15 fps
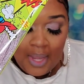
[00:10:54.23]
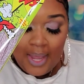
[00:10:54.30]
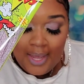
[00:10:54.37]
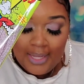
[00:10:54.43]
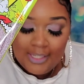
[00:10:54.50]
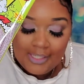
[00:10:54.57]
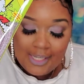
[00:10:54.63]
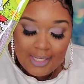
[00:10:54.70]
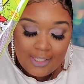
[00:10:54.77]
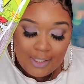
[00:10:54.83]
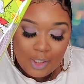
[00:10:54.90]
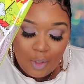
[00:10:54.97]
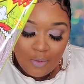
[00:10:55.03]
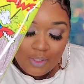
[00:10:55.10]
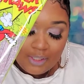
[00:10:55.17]
It says,
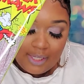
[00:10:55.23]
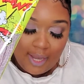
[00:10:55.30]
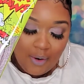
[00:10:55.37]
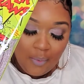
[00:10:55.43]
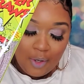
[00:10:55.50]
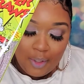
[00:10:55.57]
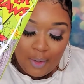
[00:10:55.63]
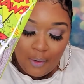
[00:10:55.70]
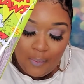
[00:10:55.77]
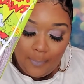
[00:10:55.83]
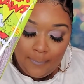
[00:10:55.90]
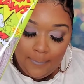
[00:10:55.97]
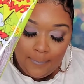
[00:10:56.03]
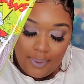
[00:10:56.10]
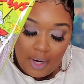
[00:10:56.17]
so sour, you
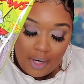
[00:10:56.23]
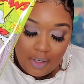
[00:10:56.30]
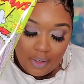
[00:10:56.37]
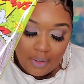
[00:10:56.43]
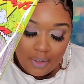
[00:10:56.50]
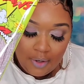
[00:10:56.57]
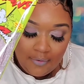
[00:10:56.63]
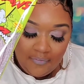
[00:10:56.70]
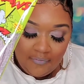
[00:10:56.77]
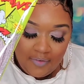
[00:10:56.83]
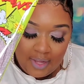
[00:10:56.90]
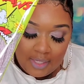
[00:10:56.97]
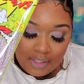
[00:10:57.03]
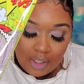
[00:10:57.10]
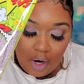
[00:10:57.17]
pucker your
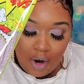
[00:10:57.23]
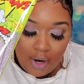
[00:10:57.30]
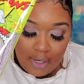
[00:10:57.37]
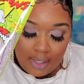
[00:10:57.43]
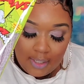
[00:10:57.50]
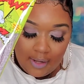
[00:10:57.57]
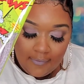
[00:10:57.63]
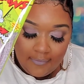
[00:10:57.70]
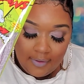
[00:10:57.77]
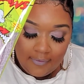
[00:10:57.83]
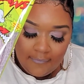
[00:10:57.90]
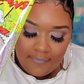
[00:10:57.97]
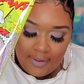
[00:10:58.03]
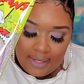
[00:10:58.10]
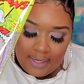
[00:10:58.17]
face hard enough
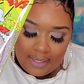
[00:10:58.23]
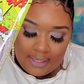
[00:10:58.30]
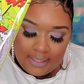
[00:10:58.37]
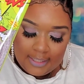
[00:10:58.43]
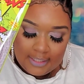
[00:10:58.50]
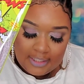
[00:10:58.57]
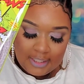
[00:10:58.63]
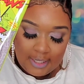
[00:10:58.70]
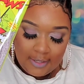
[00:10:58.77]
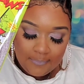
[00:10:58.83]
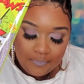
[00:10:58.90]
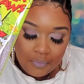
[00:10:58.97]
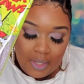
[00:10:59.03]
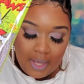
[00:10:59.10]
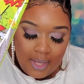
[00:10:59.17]
and feel it clenching.
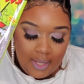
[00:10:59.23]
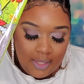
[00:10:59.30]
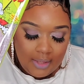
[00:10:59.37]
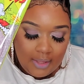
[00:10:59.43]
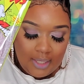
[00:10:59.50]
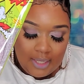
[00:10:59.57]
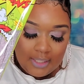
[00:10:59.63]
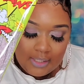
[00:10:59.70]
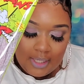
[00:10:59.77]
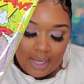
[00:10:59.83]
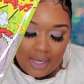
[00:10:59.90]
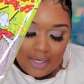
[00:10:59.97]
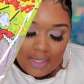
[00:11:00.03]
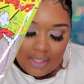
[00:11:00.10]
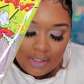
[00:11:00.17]
These
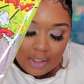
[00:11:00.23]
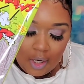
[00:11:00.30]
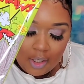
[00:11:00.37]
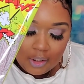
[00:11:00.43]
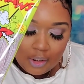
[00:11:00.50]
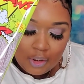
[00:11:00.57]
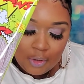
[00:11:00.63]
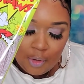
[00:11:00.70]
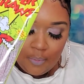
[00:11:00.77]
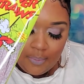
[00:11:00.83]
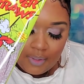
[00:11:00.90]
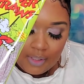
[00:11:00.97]
candies are super